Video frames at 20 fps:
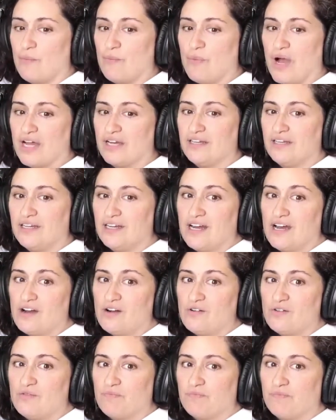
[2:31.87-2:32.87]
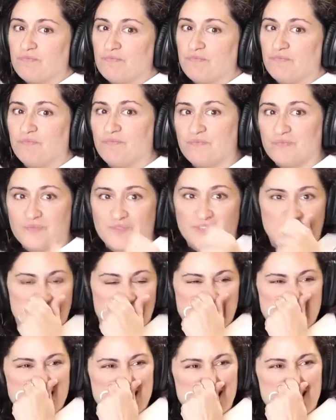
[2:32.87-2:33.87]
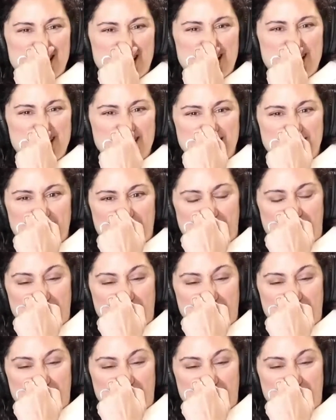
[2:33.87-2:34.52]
But you know, it's it's